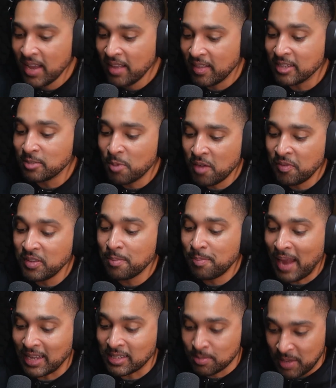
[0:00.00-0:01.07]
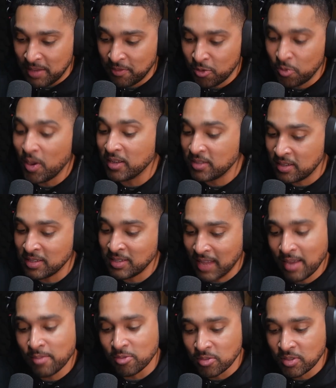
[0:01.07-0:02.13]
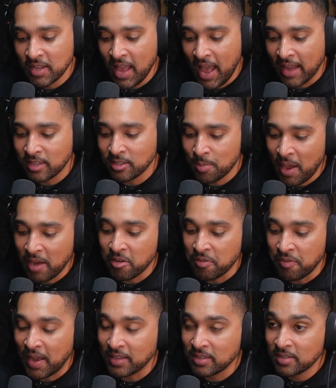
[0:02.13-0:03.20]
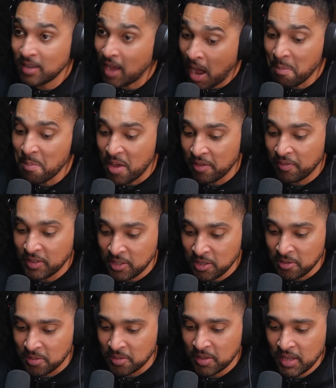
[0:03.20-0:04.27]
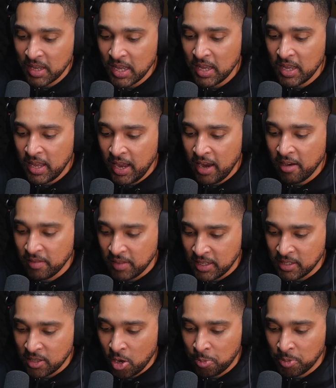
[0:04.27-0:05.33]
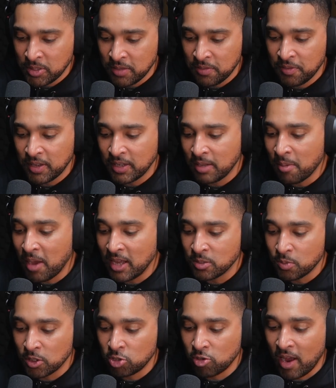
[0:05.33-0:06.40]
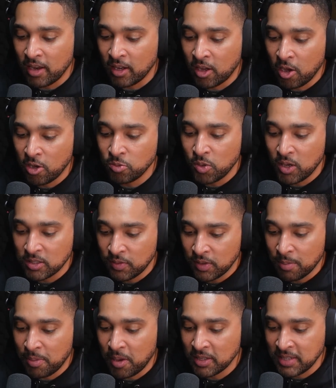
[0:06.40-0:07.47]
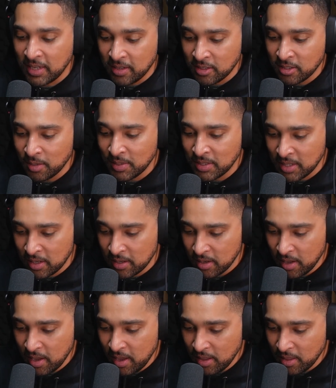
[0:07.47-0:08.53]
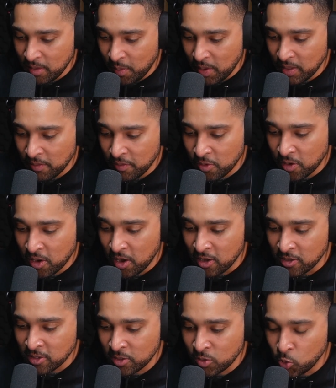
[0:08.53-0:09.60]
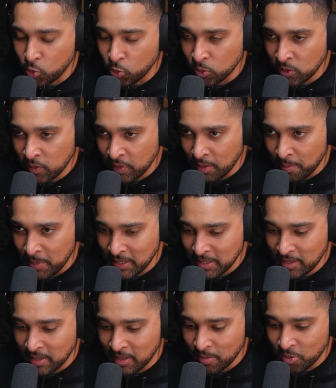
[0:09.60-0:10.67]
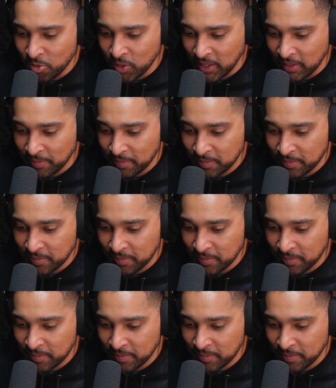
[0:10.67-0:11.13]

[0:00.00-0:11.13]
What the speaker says: There's Murphy the blacksmith who works at the stables. And as a matter of fact, I'm Murphy too." Hearing this, the operative figured he might as well try out the code words for the bartender, so he said, "The weather forecast calls for the mist in the morning."